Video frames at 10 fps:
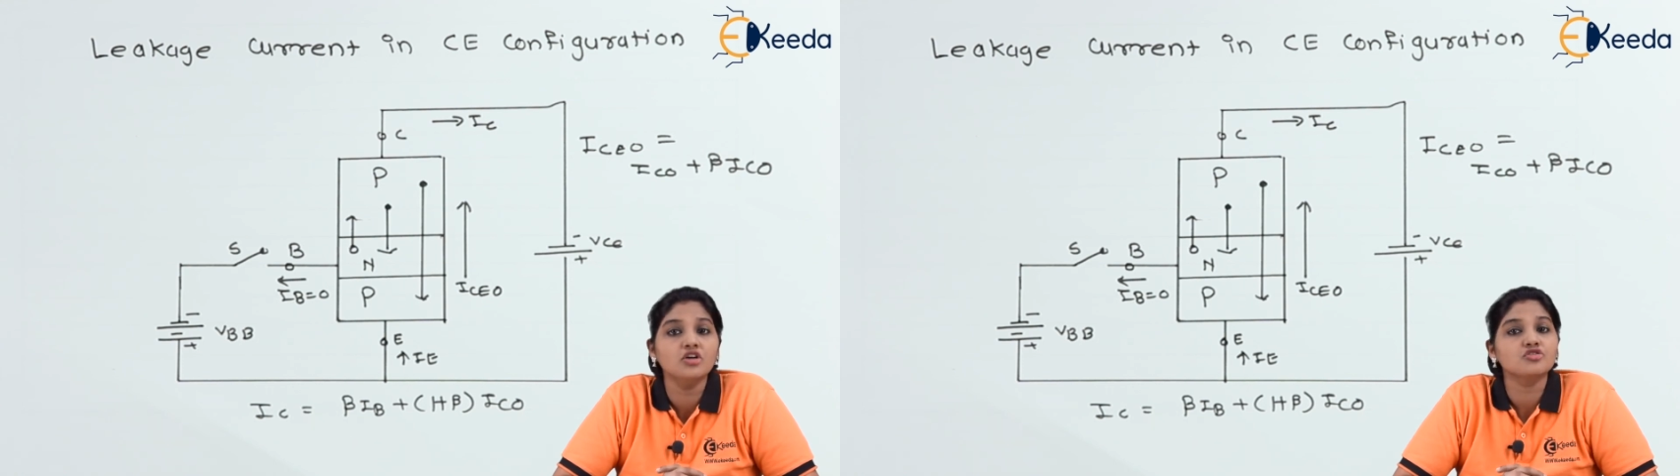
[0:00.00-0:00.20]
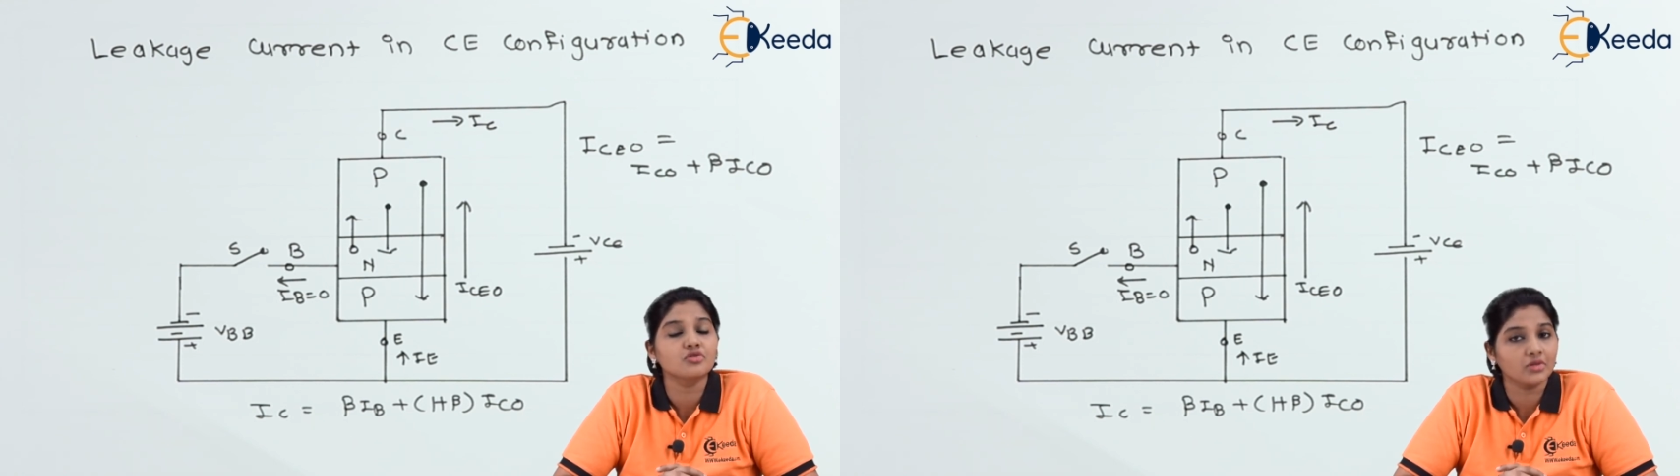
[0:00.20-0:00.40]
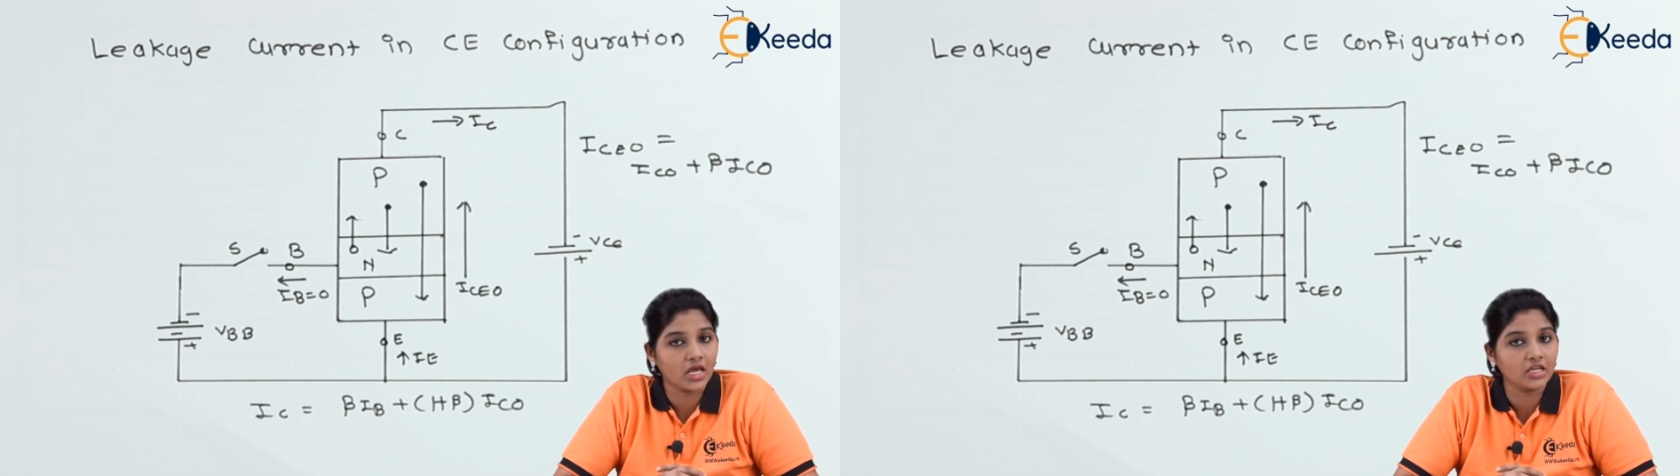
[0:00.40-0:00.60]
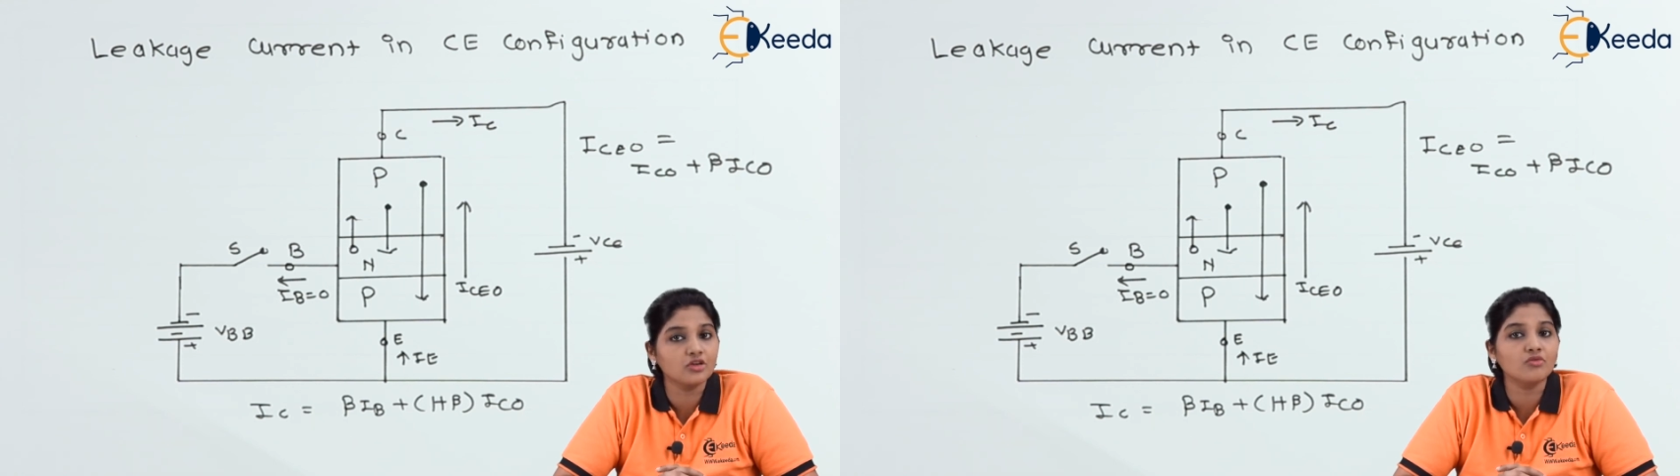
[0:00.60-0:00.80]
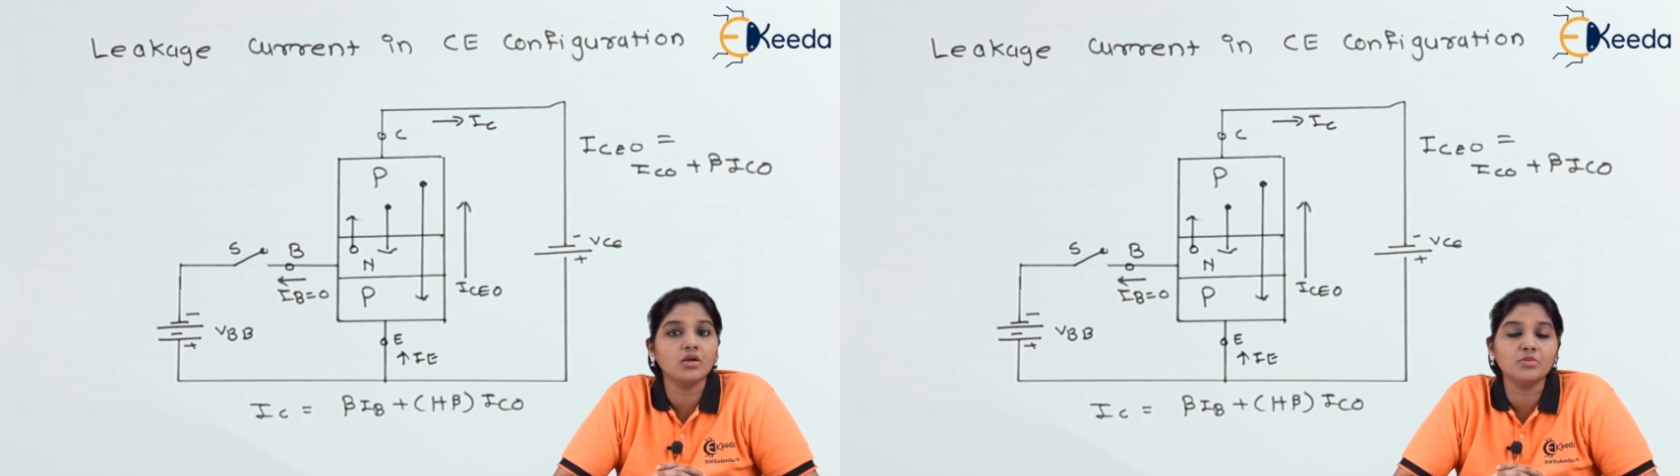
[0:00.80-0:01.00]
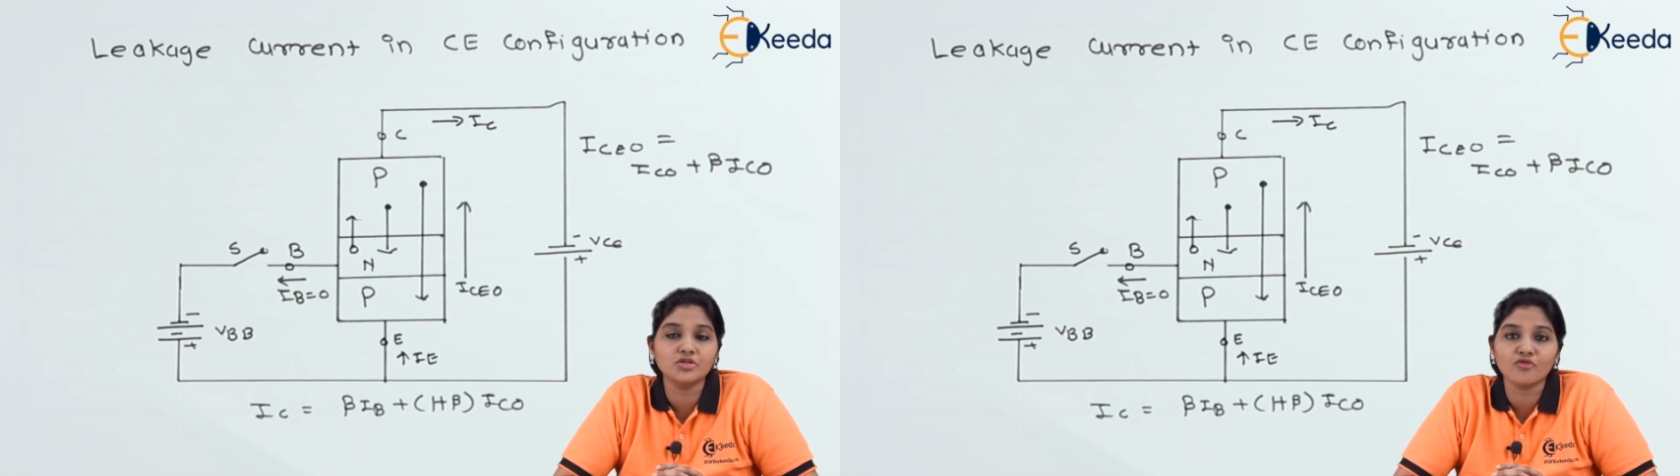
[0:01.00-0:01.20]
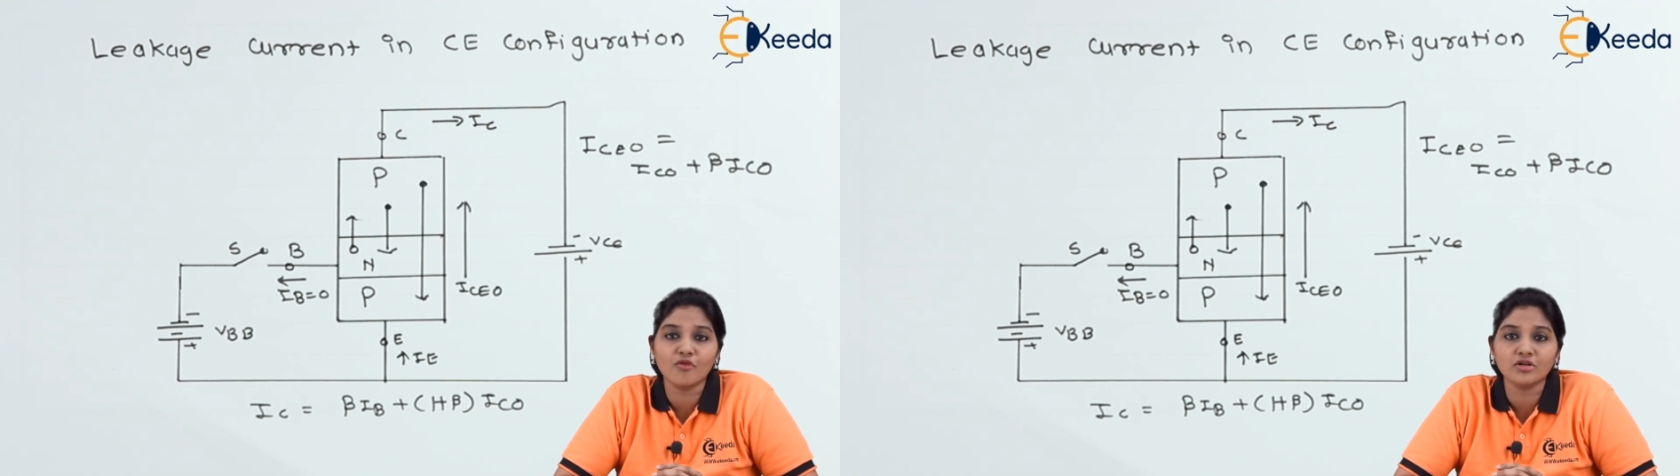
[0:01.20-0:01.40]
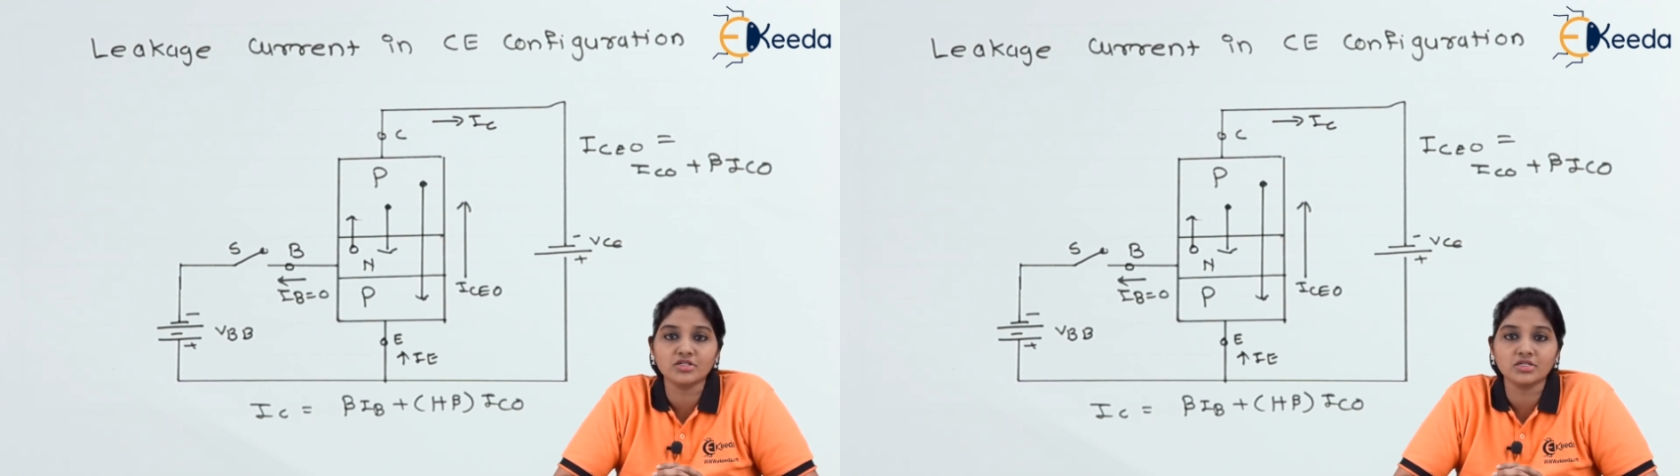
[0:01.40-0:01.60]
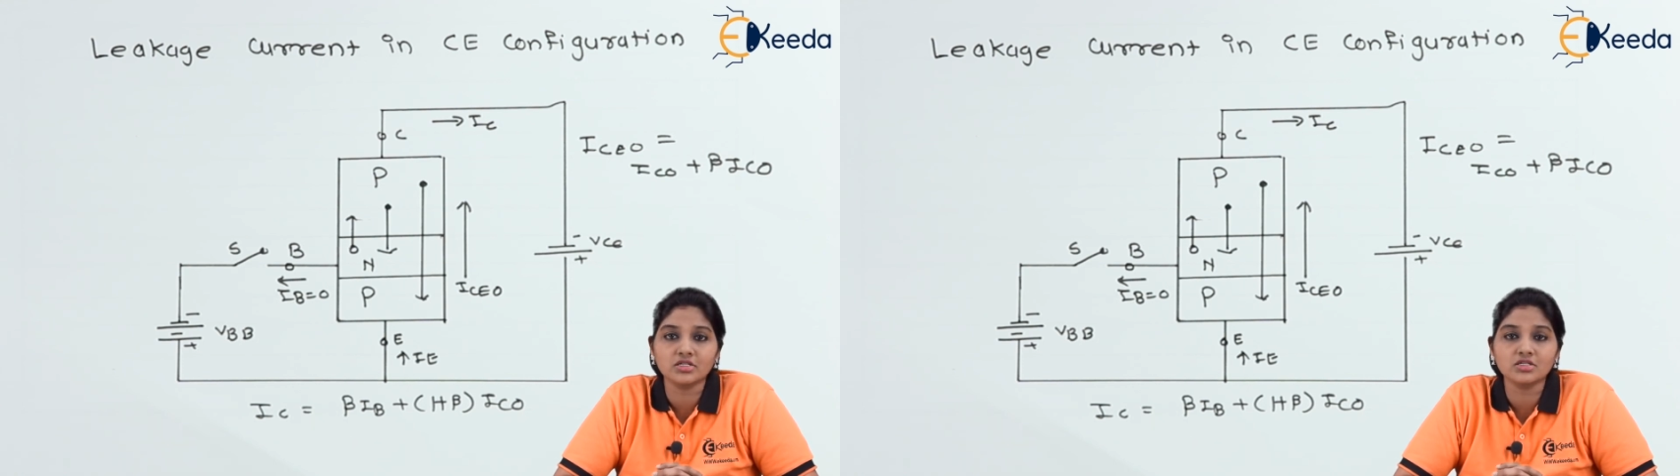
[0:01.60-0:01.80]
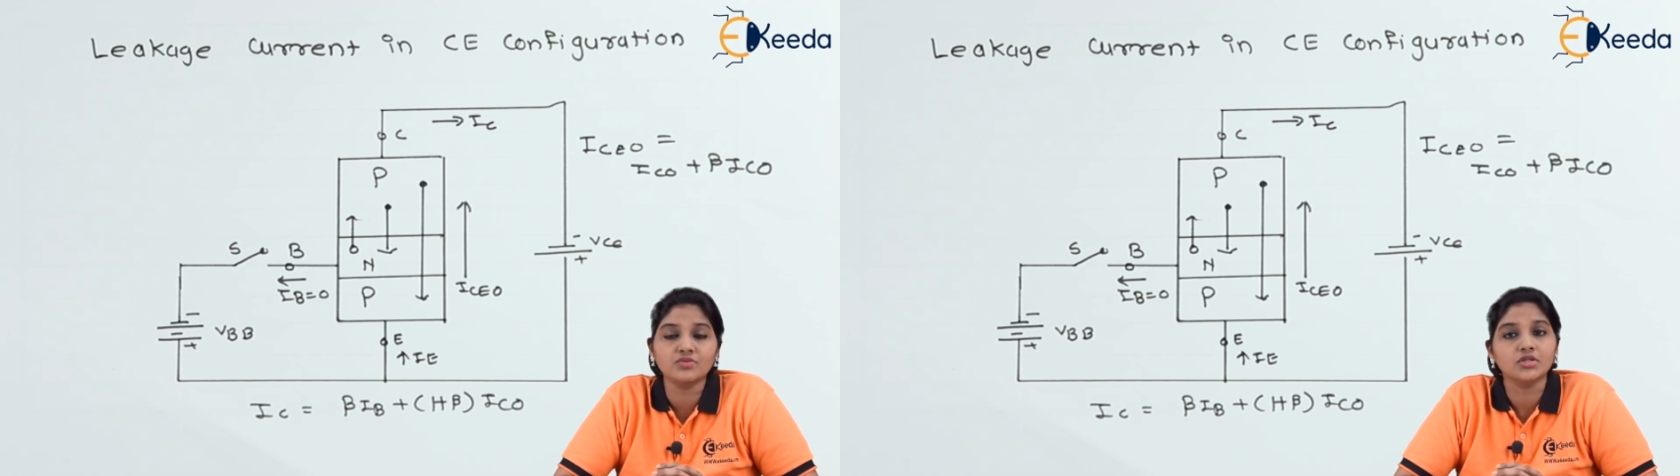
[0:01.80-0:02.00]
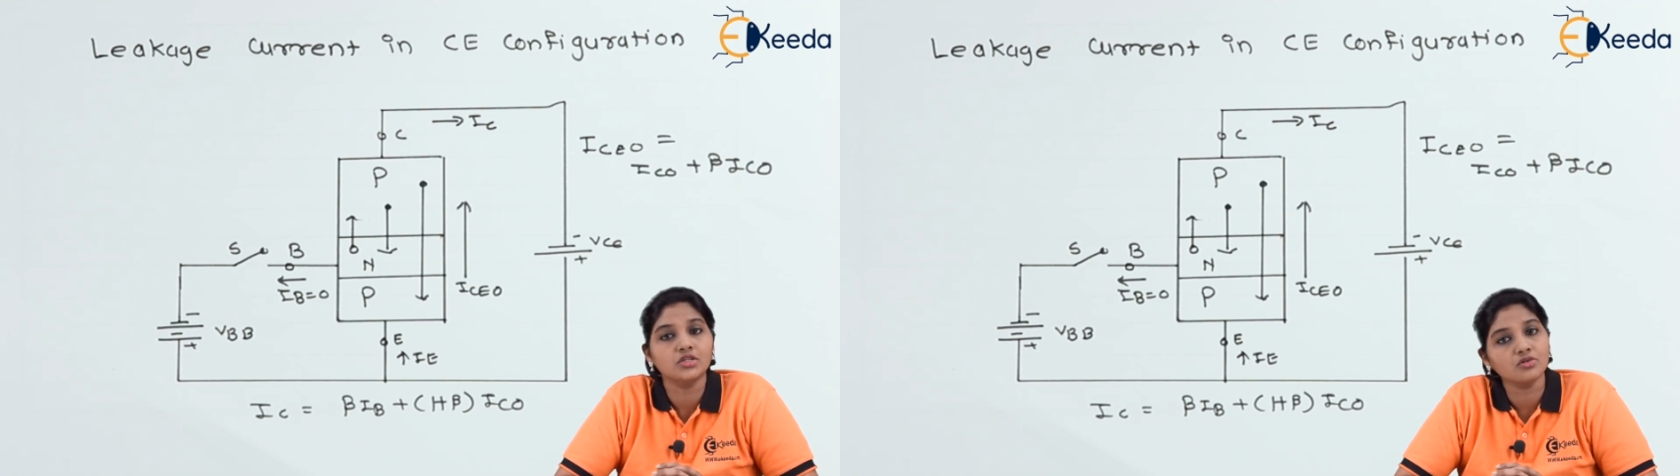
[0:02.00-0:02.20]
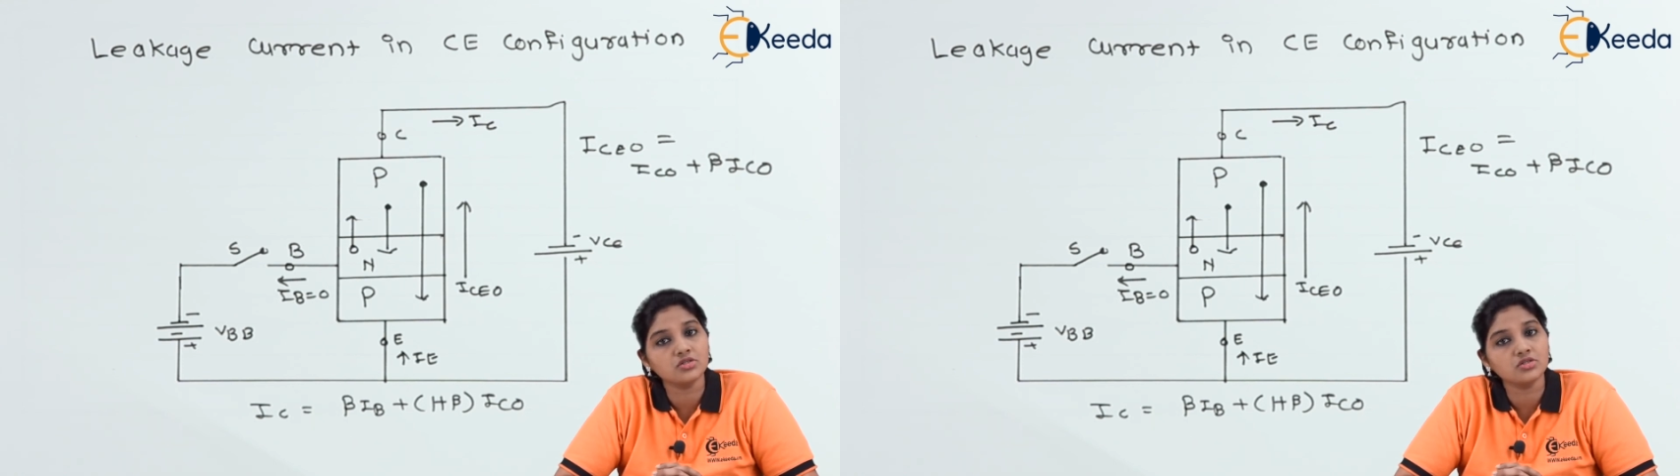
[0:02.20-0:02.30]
So thank you very much for watching this video.